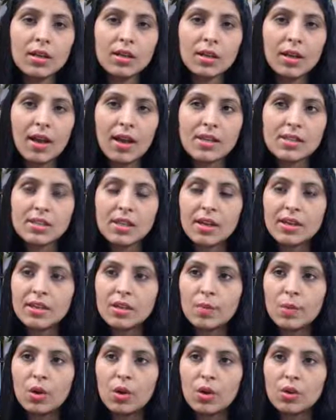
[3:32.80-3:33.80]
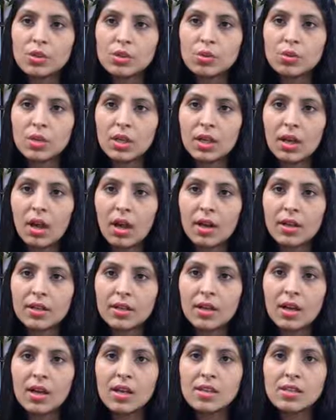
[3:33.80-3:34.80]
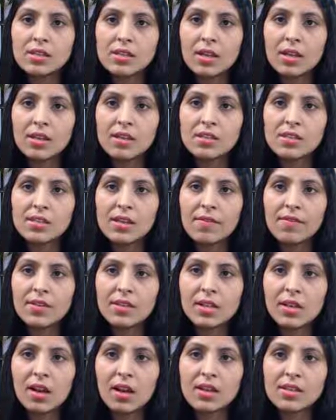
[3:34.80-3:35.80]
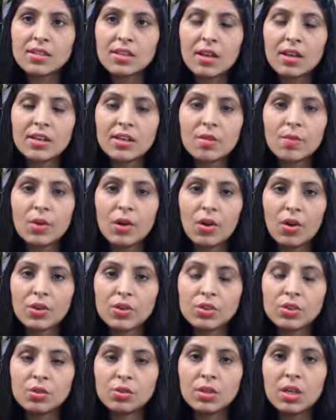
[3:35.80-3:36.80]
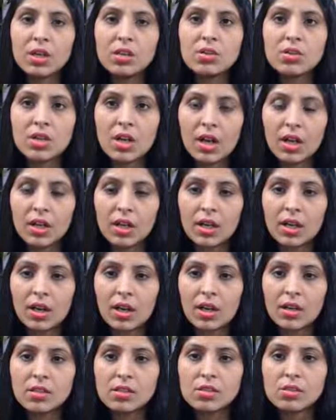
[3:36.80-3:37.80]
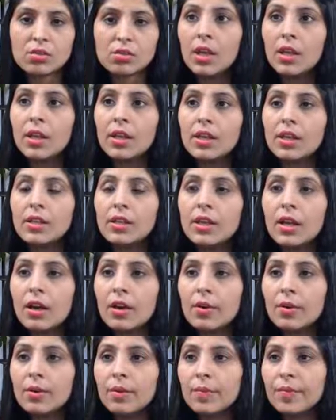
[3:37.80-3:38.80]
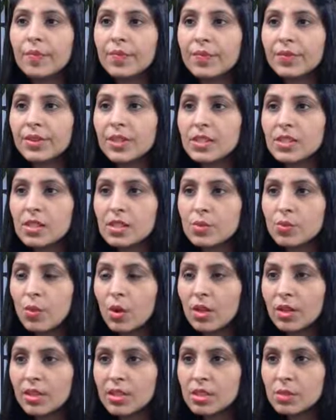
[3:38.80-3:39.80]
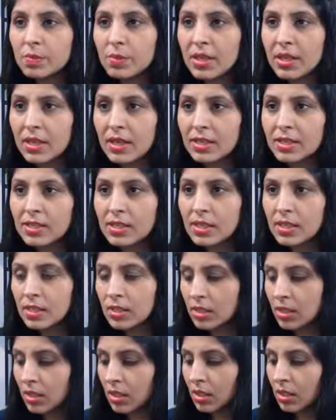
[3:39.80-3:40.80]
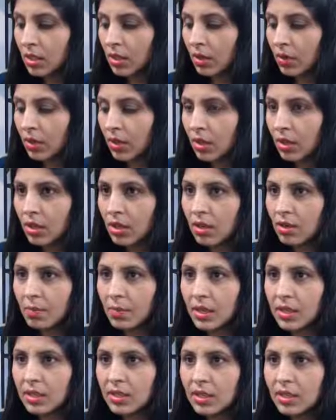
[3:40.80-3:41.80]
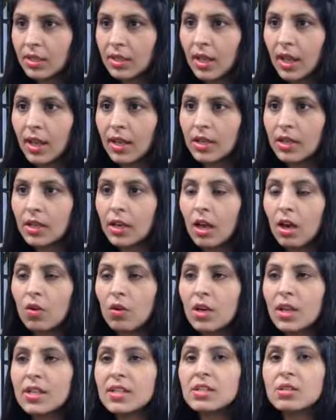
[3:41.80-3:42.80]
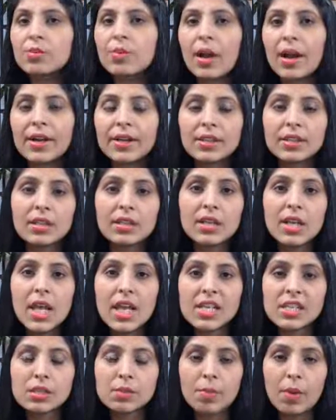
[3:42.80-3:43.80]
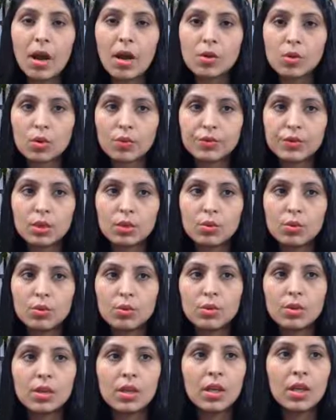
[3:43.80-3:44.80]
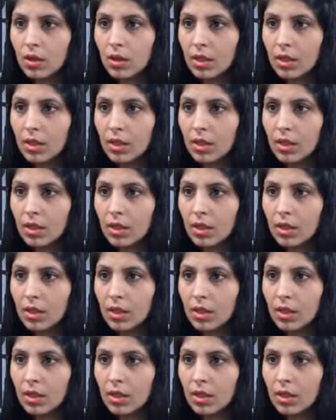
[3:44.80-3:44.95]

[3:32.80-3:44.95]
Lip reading: class ID belongs to the car class, and 7 class ID belongs to the truck class. Now this is what this PX is. Now comment it, and now let's write the next part of the code.